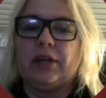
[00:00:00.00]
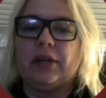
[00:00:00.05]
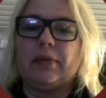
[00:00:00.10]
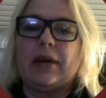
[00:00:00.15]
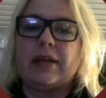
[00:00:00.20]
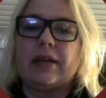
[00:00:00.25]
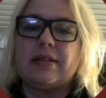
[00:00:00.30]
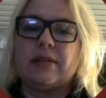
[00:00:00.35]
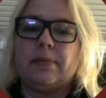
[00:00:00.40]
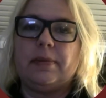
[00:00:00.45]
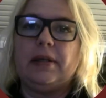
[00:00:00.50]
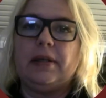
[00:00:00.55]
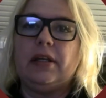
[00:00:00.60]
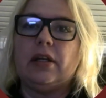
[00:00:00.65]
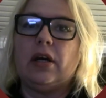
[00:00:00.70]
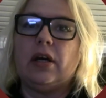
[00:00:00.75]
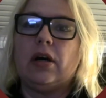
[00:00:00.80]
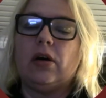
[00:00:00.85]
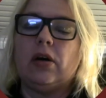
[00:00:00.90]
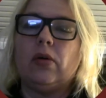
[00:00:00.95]
recipe
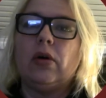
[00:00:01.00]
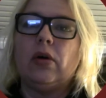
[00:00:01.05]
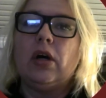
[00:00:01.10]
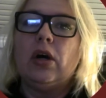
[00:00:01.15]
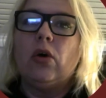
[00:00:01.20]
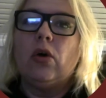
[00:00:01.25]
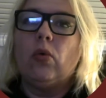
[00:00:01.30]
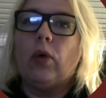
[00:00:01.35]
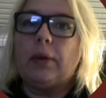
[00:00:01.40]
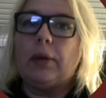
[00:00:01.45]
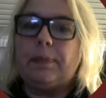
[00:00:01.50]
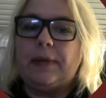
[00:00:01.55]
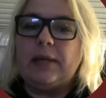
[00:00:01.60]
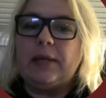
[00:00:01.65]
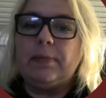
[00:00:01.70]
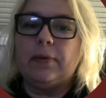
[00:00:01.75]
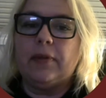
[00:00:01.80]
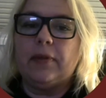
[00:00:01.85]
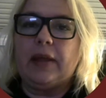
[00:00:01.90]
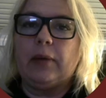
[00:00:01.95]
know what
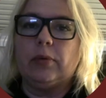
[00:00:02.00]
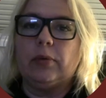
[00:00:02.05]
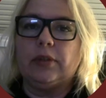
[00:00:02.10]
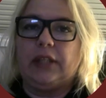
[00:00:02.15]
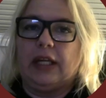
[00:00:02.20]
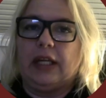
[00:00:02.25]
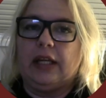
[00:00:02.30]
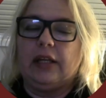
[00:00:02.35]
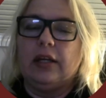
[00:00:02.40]
people they will need.